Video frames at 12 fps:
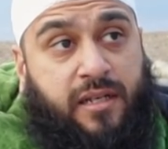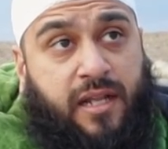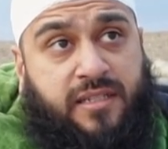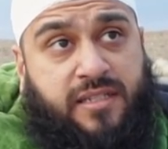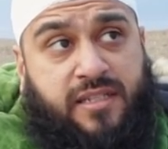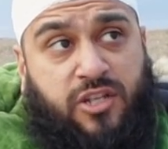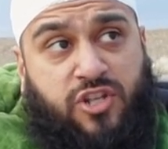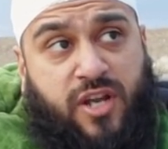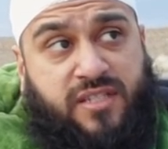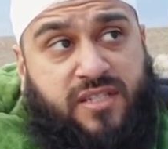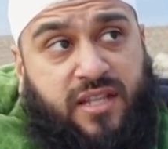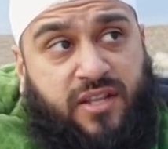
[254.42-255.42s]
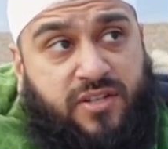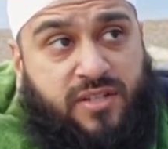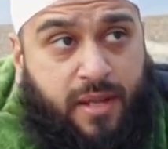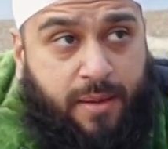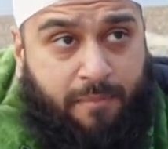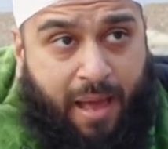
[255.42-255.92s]
Let's suggest that there's
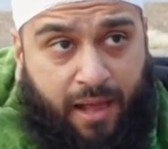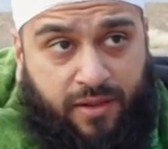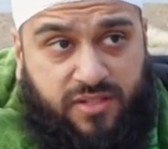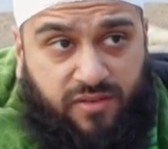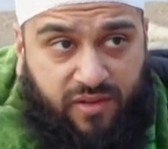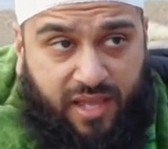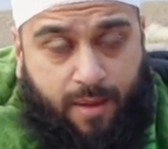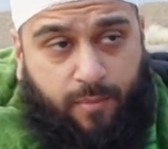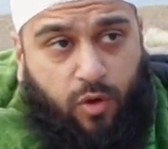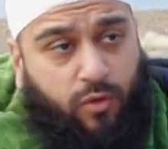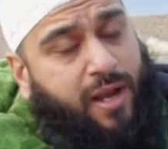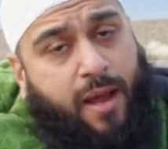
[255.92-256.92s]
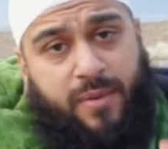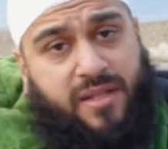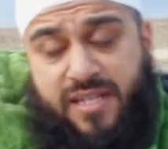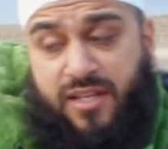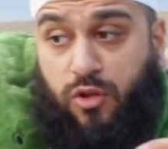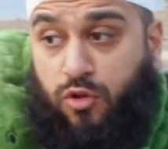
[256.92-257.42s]
an imbalance of a chemical. Now, I'm not
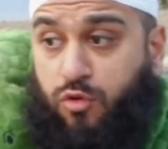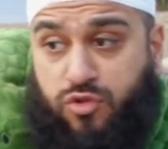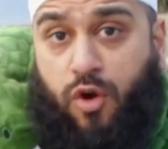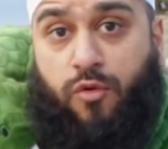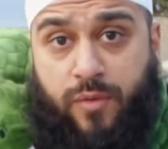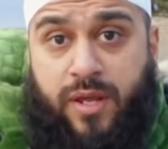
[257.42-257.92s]
saying that those aren't